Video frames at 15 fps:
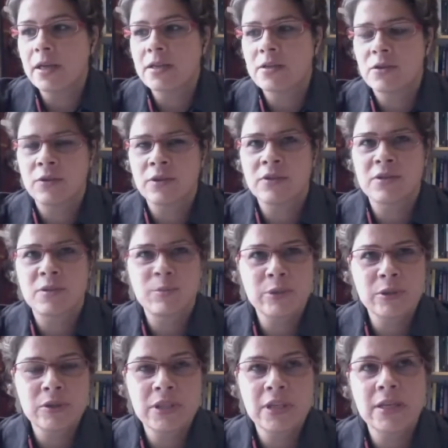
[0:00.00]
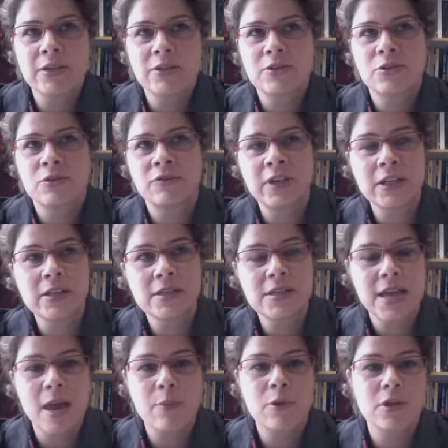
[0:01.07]
So there's a building, there's surveillance
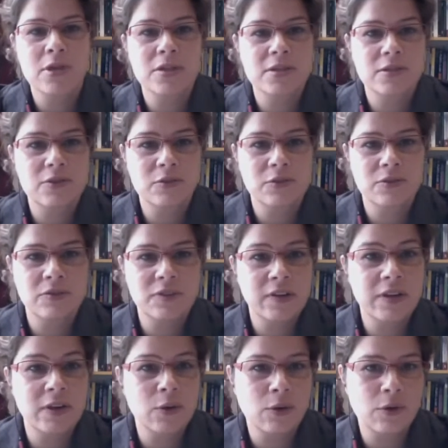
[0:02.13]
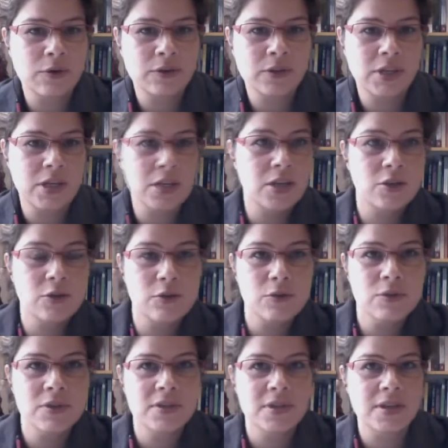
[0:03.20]
cameras, there's sort of very orderly
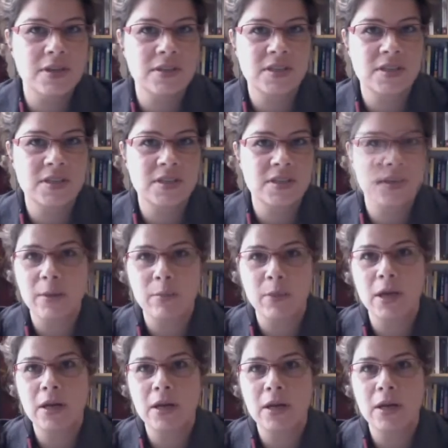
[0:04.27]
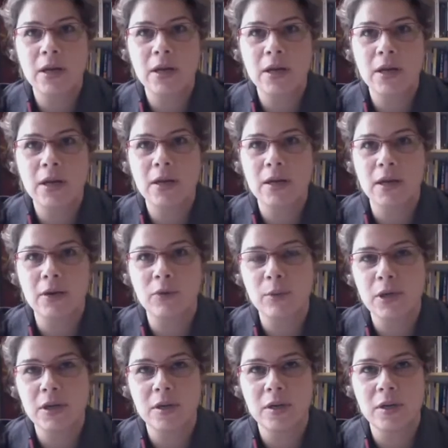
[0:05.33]
queues that separate men and women and
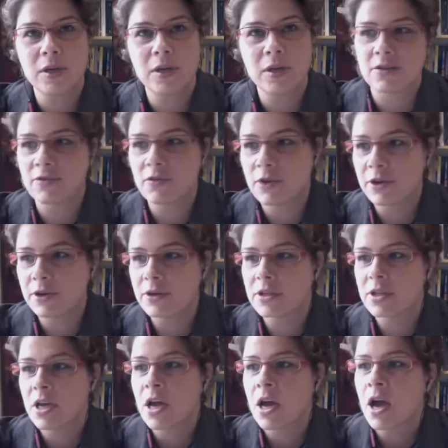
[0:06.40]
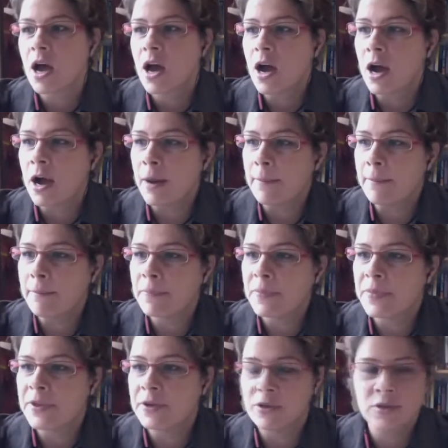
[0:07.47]
Palestinians and foreigners.
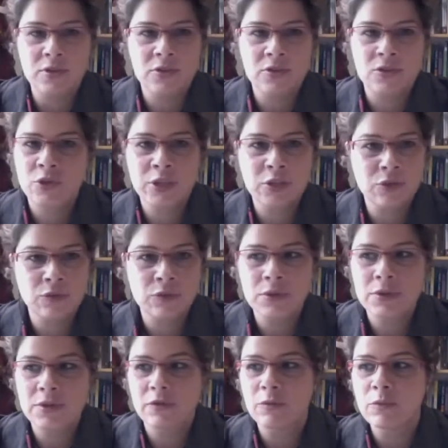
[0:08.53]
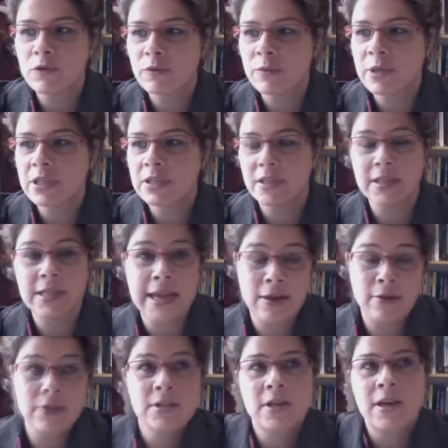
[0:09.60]
There's stricter rules of movement, and the
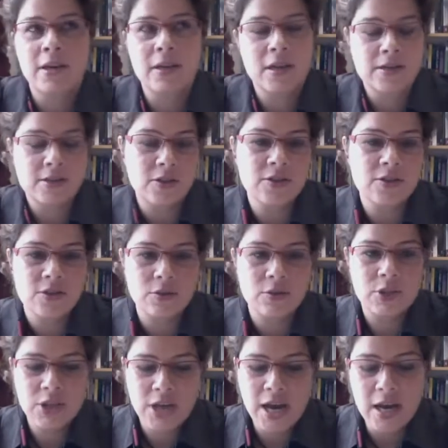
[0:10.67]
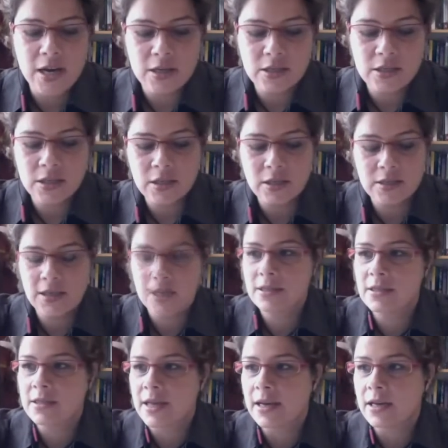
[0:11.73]
outside has also changed in the
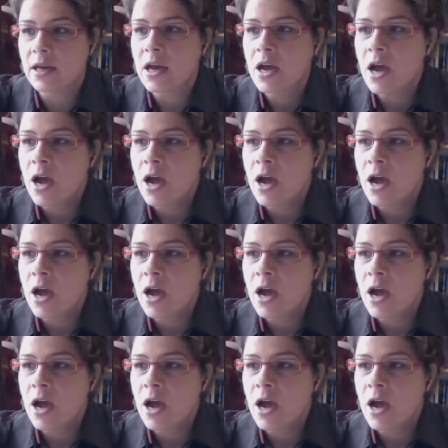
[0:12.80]
sense that